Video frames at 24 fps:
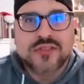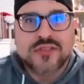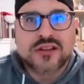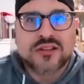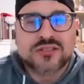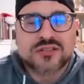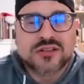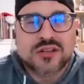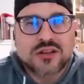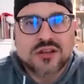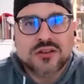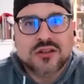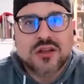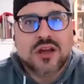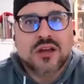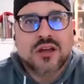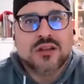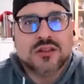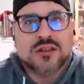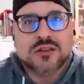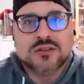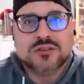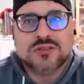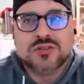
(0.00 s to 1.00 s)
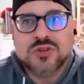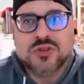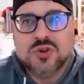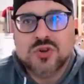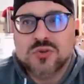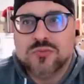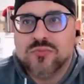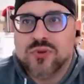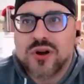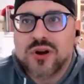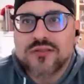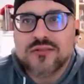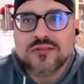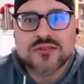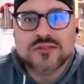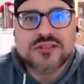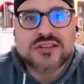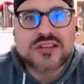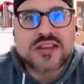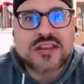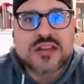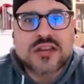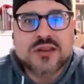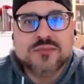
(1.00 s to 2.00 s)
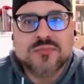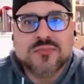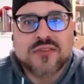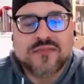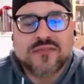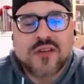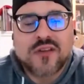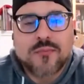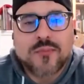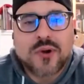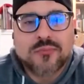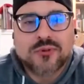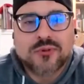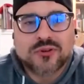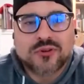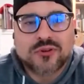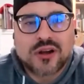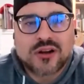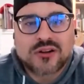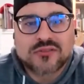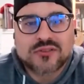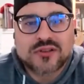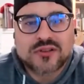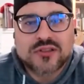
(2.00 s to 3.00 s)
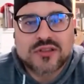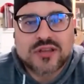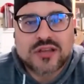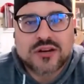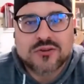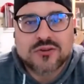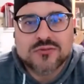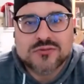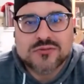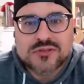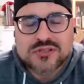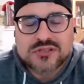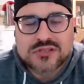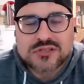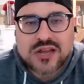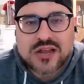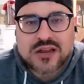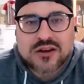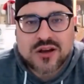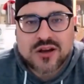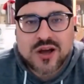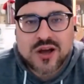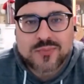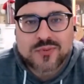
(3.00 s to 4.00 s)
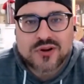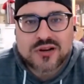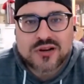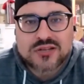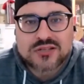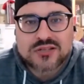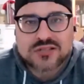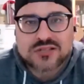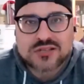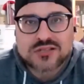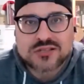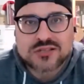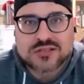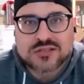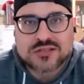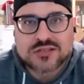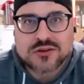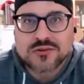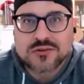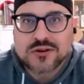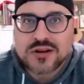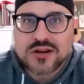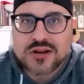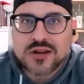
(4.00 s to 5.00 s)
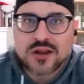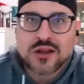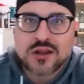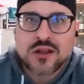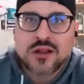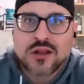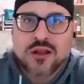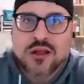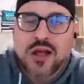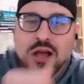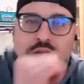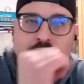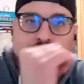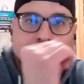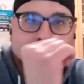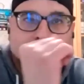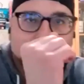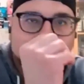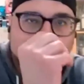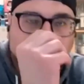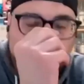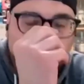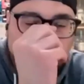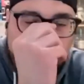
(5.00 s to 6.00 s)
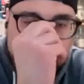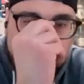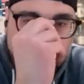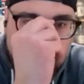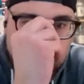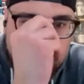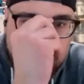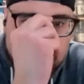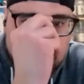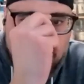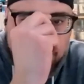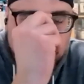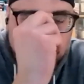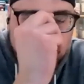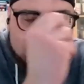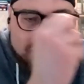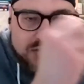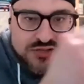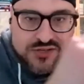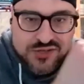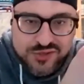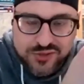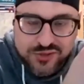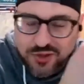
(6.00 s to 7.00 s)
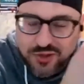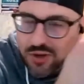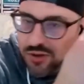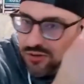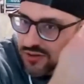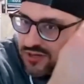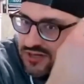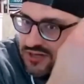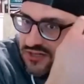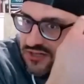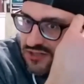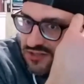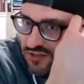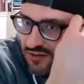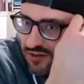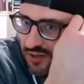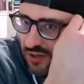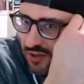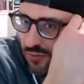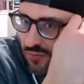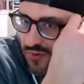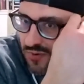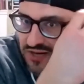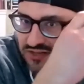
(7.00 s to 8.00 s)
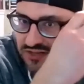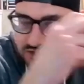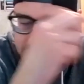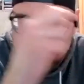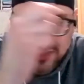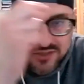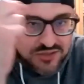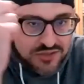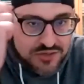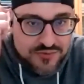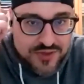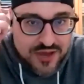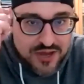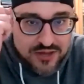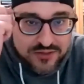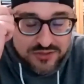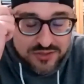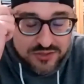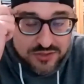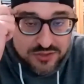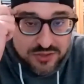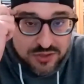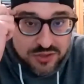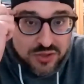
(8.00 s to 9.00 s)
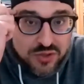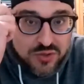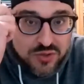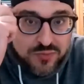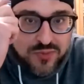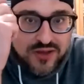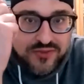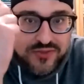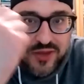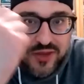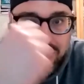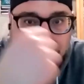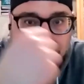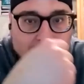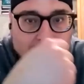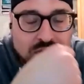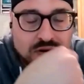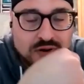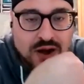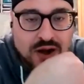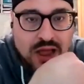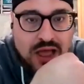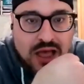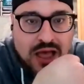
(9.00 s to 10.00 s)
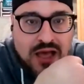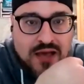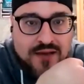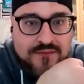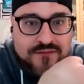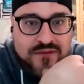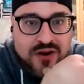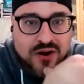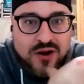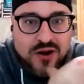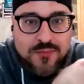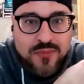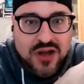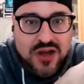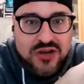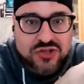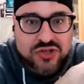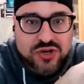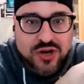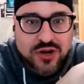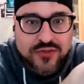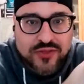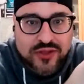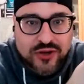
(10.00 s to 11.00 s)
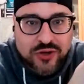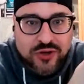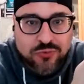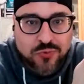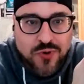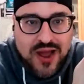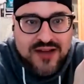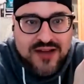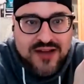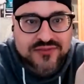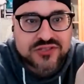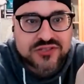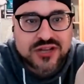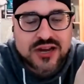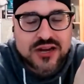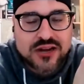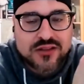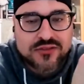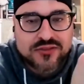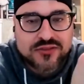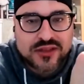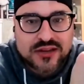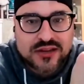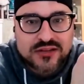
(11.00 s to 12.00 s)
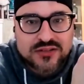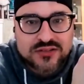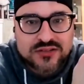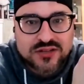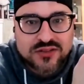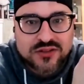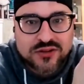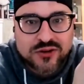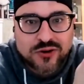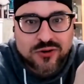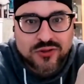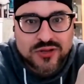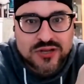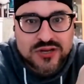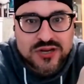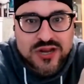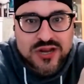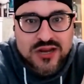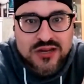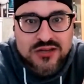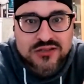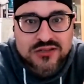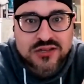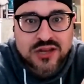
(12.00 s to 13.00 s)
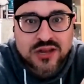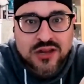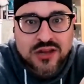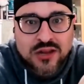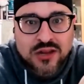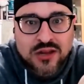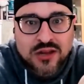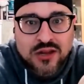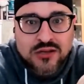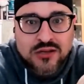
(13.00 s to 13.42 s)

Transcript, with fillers: I think it's a, a, two brother team, if I remember correctly, that owns and operates this distillery. Um, they have been slowly distilling away since 2002, but they were uh, very much on the craft side of things in the early days.